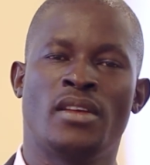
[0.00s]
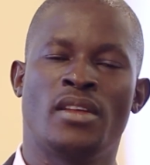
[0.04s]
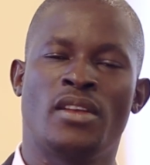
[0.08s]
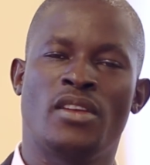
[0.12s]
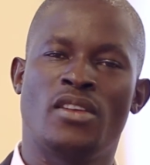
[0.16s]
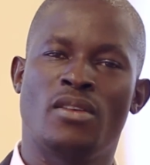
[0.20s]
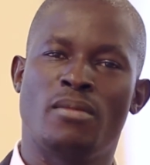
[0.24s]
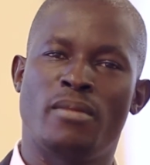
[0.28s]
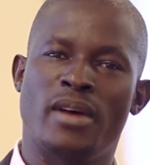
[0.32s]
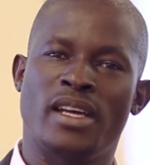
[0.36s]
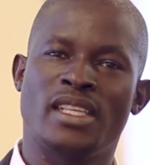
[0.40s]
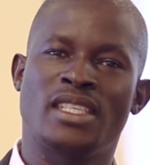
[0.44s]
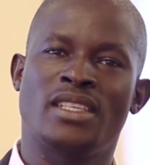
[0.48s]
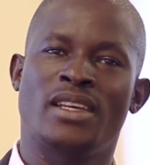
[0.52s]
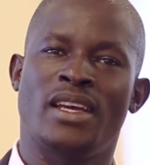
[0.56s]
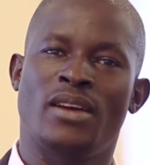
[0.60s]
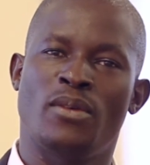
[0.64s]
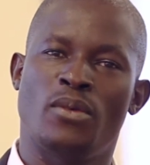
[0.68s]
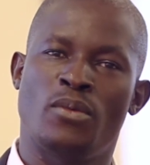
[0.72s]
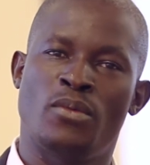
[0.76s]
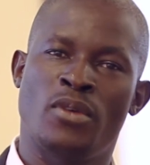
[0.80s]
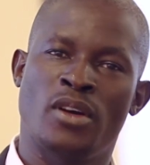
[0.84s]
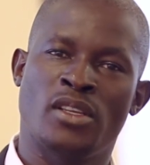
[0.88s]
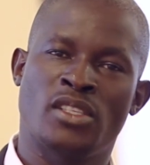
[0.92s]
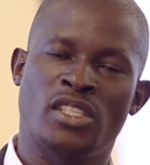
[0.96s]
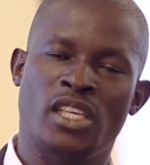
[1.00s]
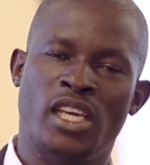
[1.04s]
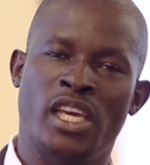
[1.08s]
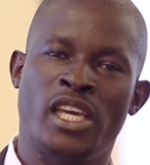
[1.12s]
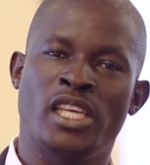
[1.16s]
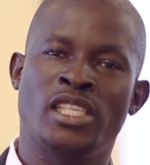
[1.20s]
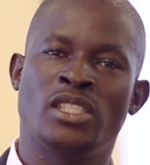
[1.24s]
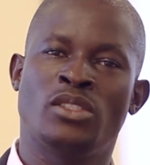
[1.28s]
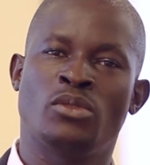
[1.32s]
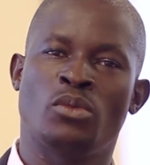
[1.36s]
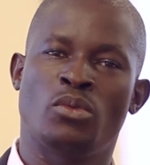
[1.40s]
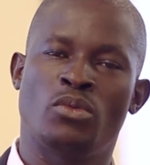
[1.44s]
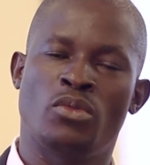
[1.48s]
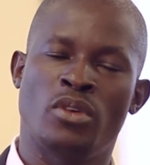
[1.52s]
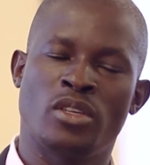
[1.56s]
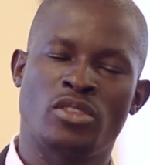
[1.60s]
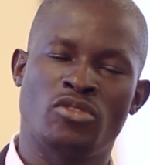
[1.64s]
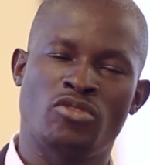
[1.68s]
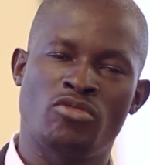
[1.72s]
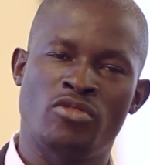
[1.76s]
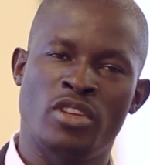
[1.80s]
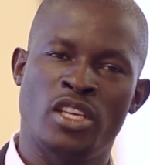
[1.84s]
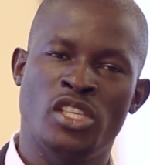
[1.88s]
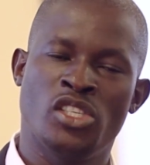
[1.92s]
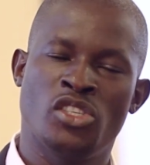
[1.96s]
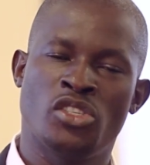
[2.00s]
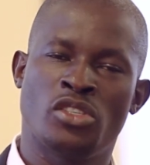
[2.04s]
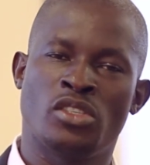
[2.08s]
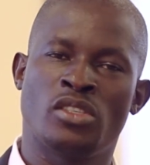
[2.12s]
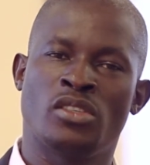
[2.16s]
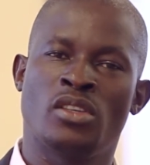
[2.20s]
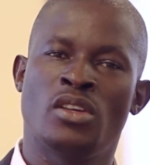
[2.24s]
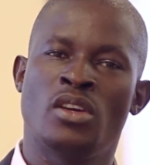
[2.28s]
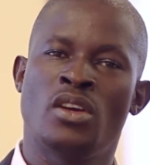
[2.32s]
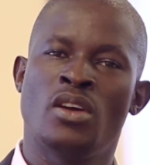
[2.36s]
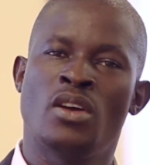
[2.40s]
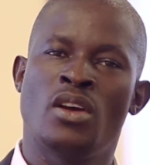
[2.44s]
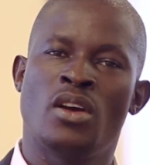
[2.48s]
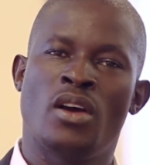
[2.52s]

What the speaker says: no matter what age, what region,